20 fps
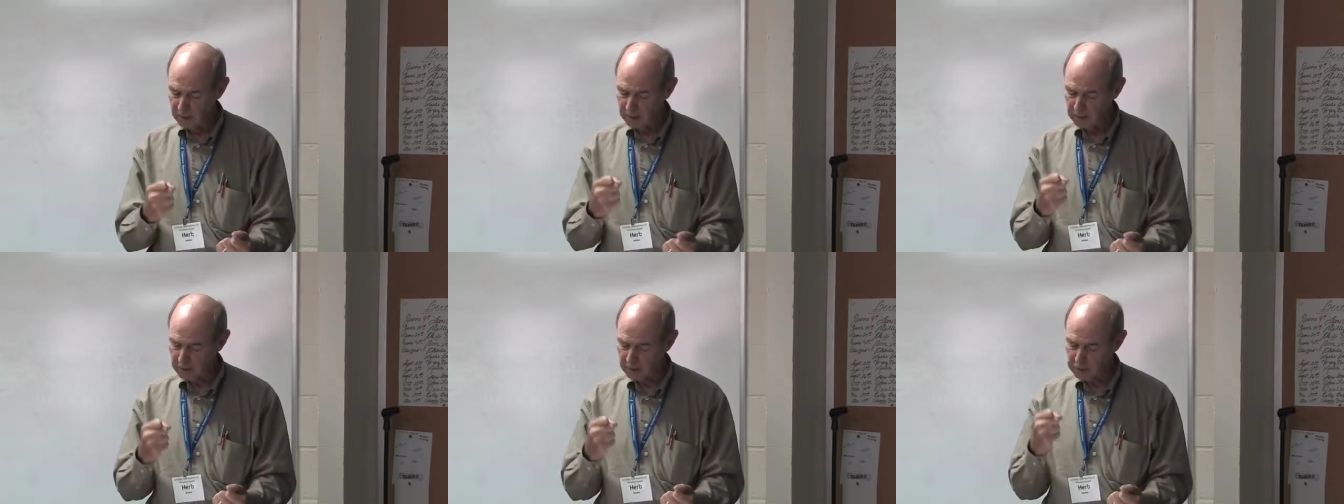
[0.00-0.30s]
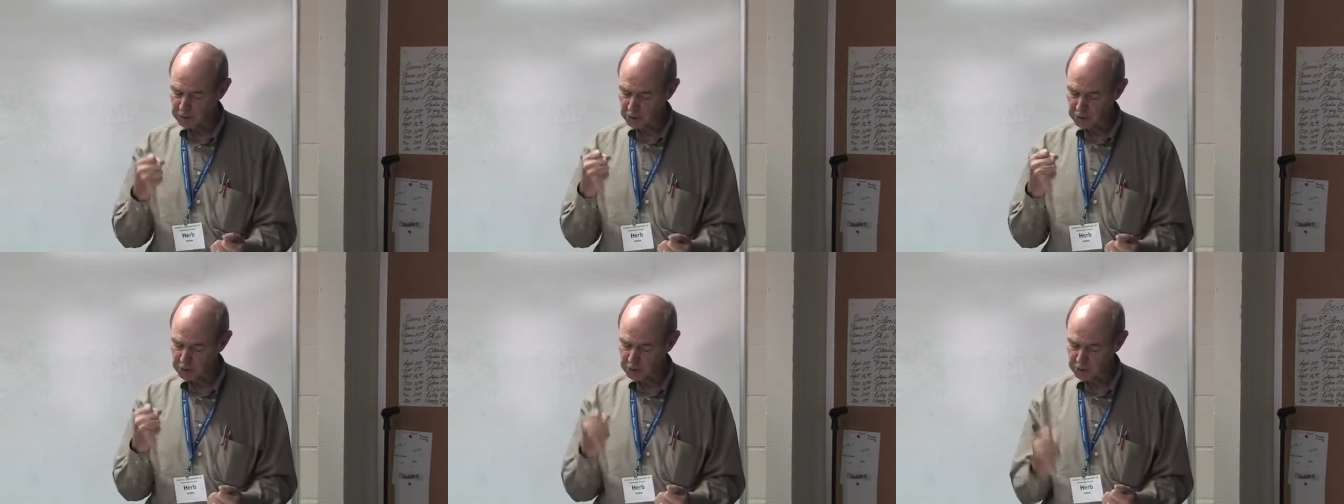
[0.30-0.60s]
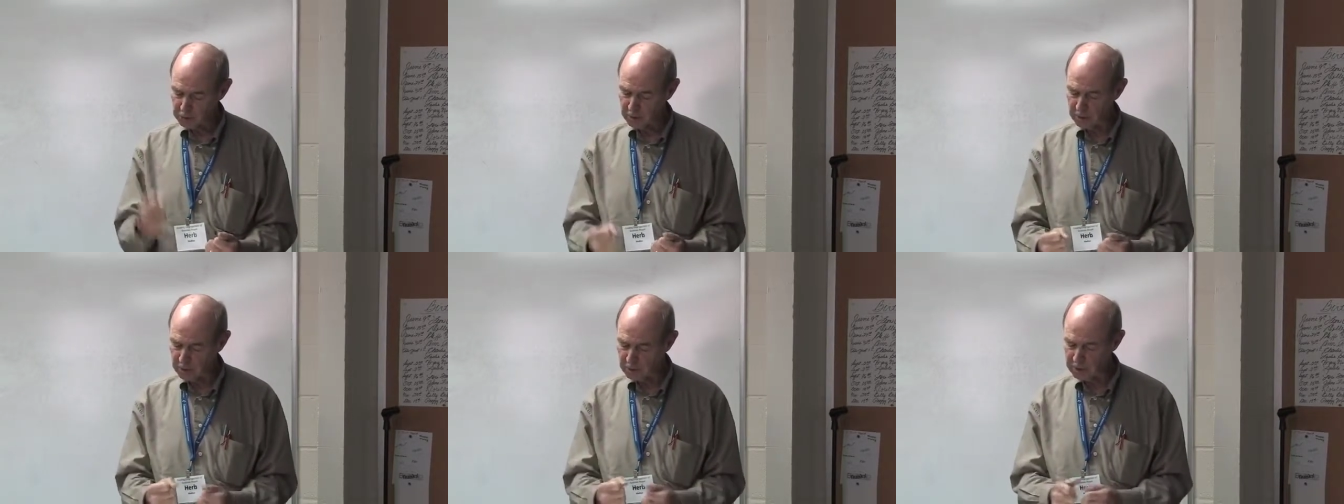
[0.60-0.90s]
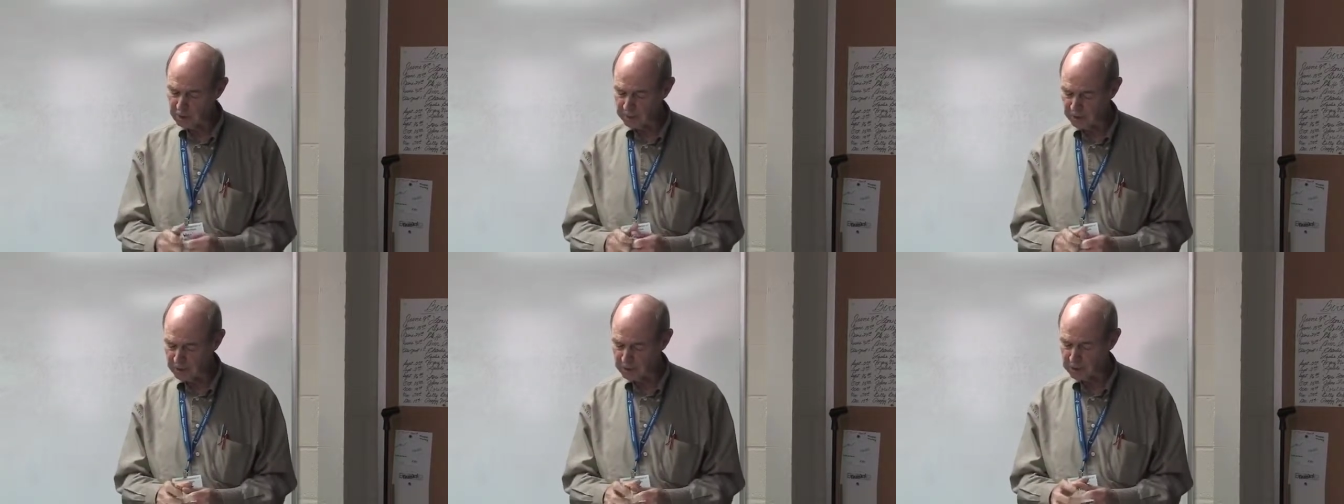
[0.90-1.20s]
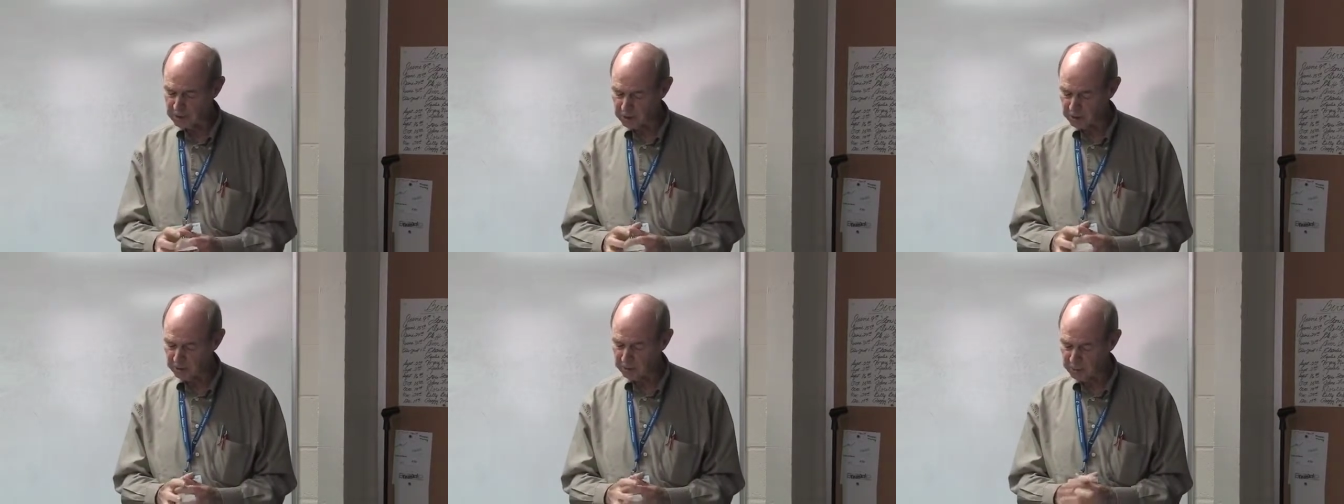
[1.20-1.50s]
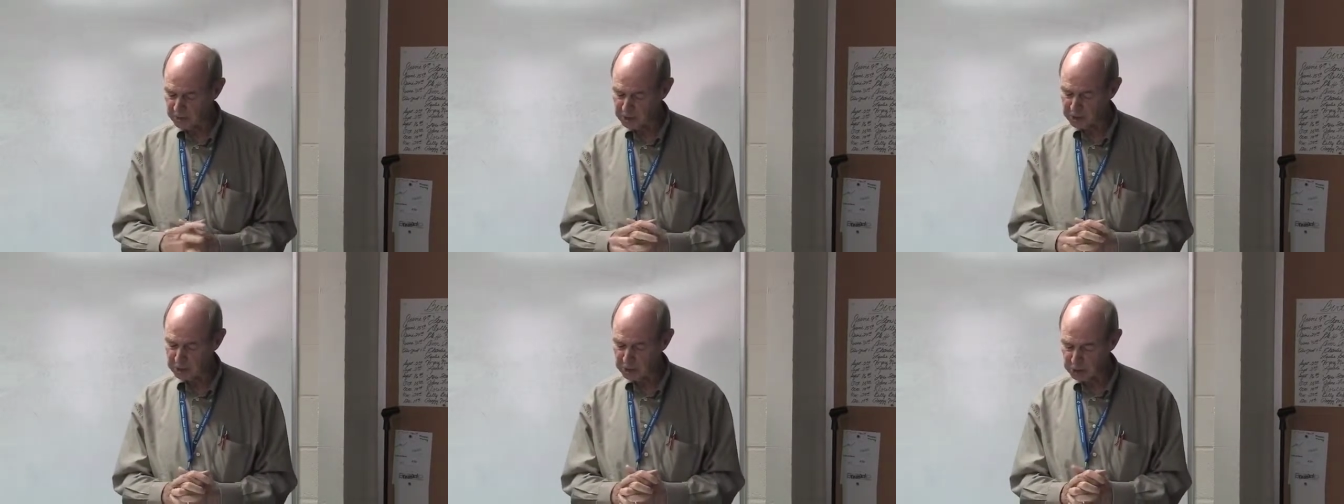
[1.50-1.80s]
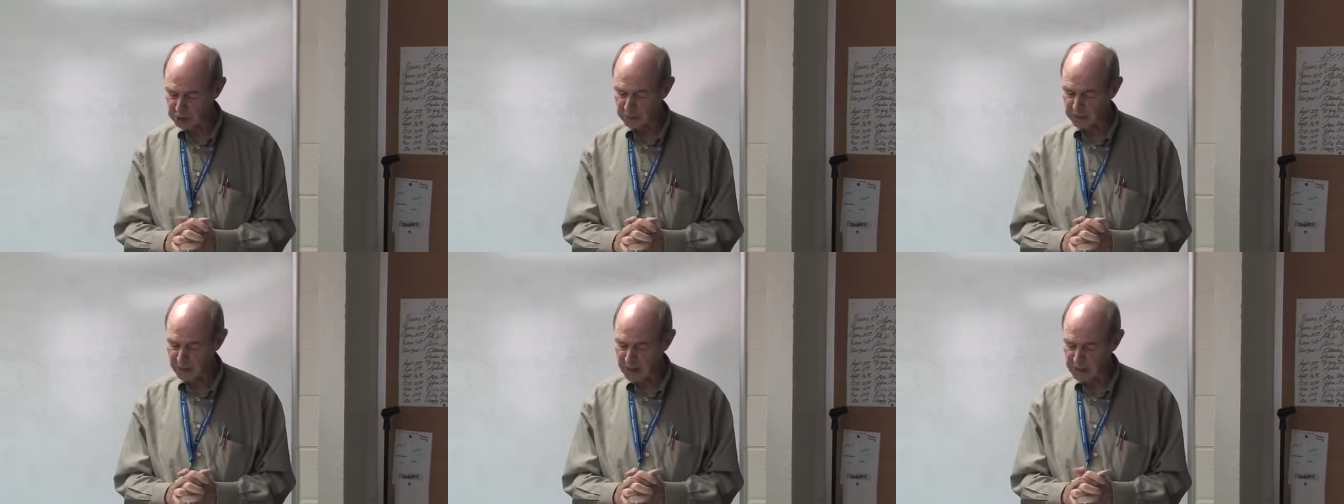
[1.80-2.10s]
There's a strong dimension of
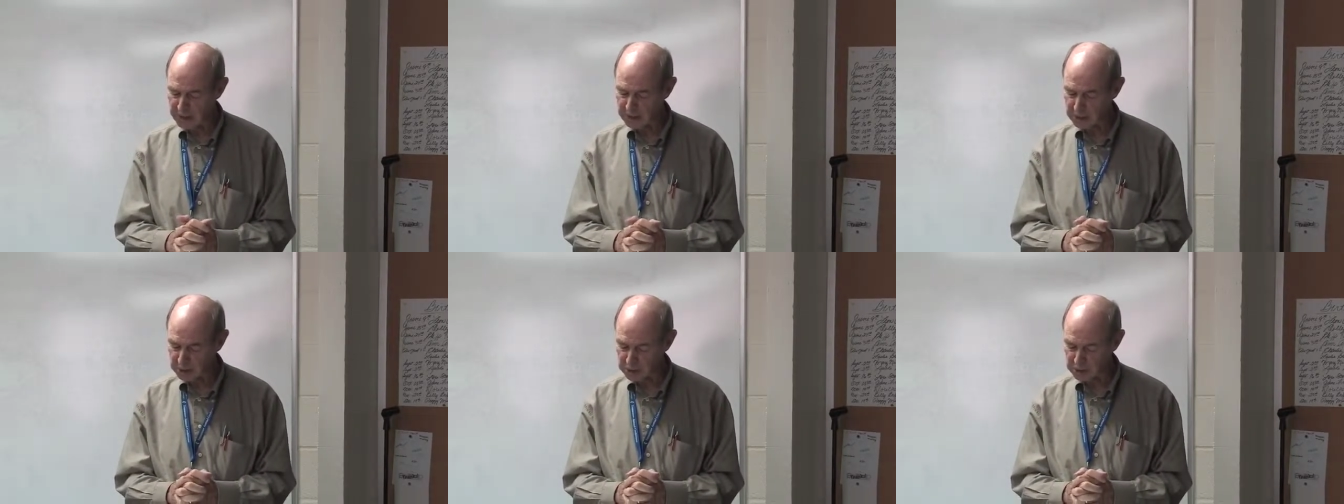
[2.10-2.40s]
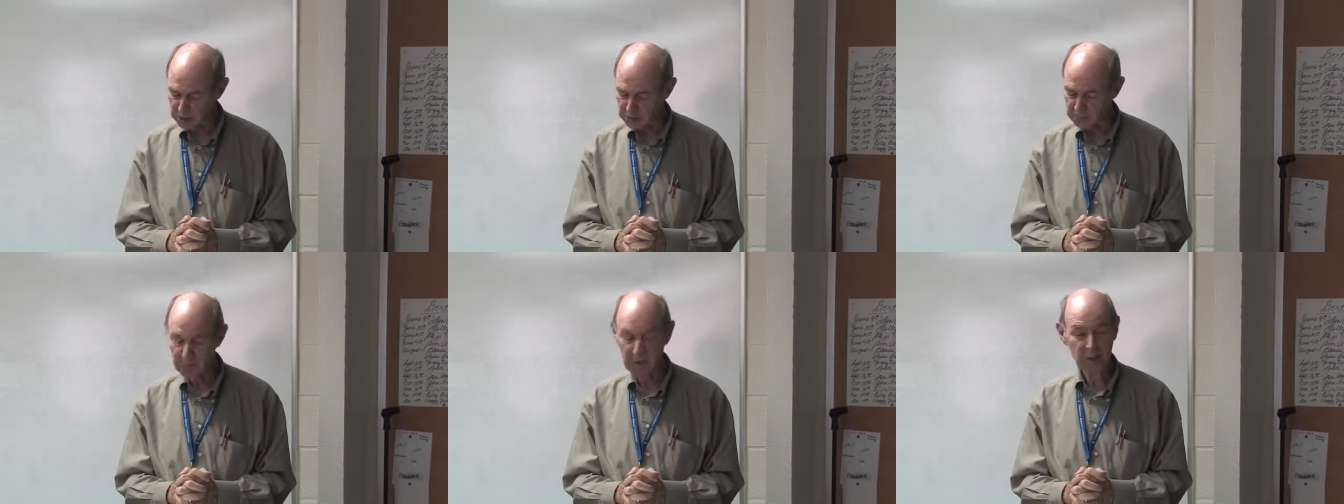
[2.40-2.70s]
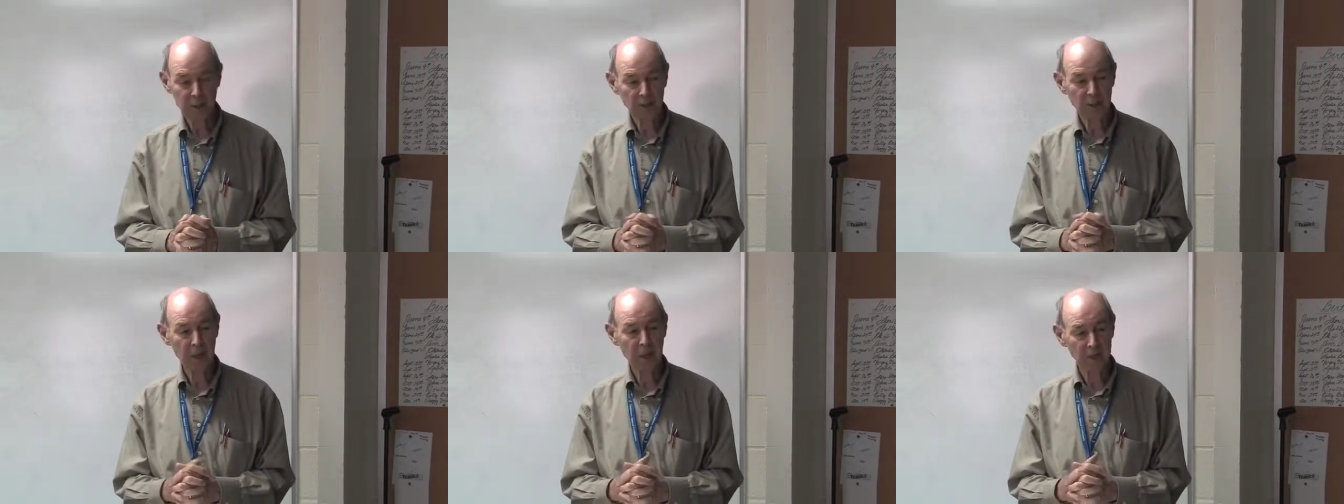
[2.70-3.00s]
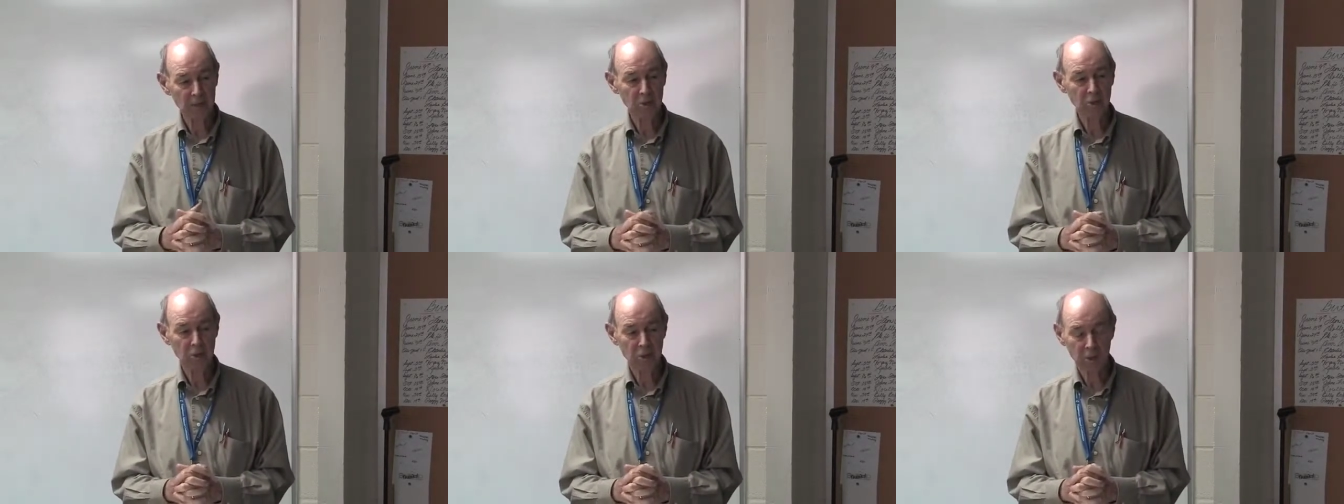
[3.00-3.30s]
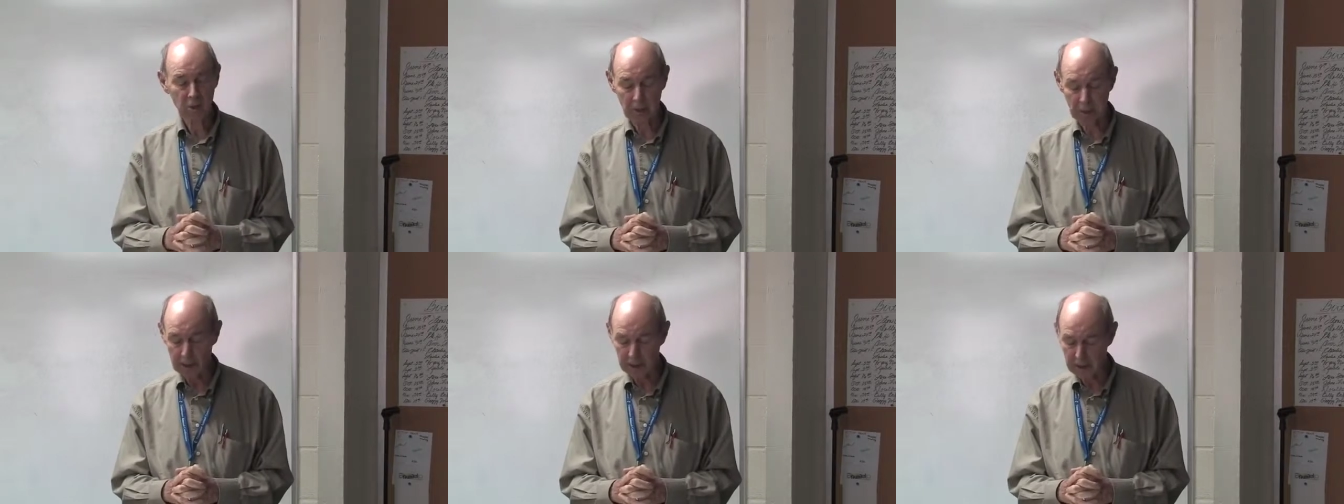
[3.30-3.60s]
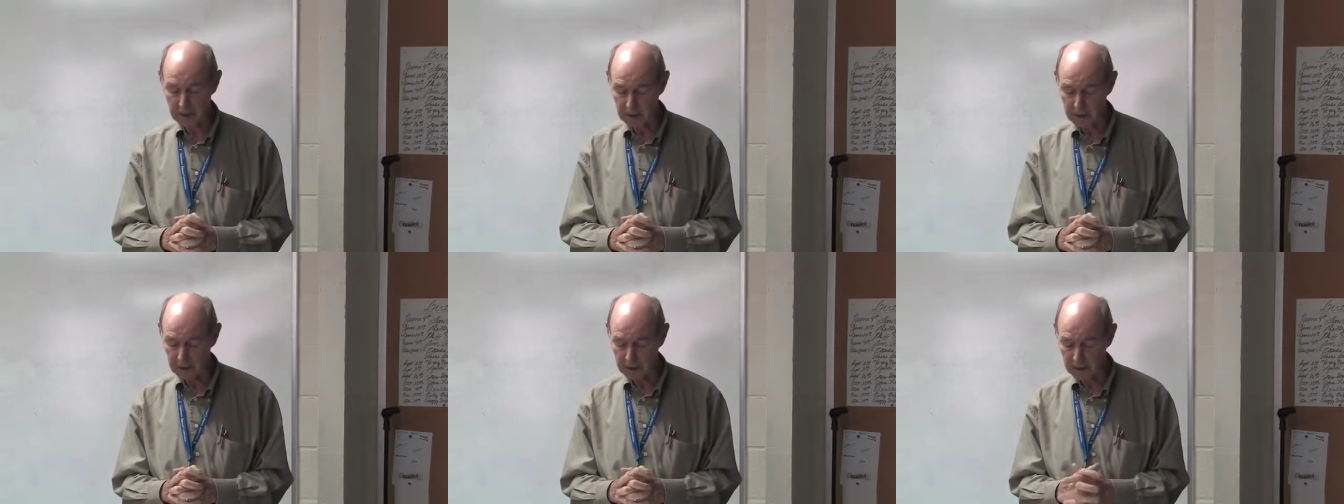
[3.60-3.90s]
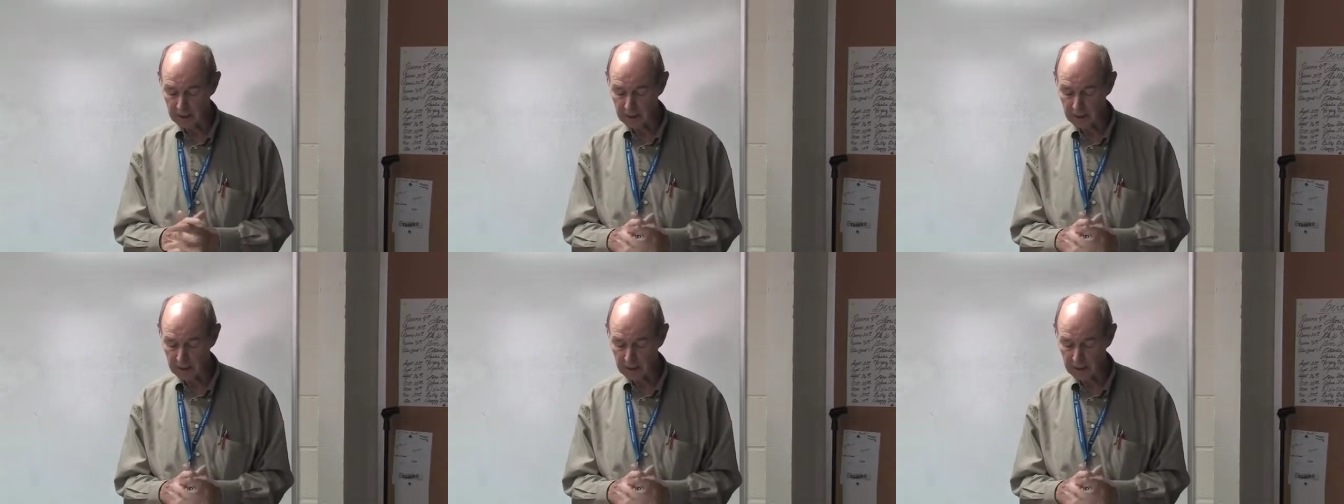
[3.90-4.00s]
Wesley's pietism that tends to align,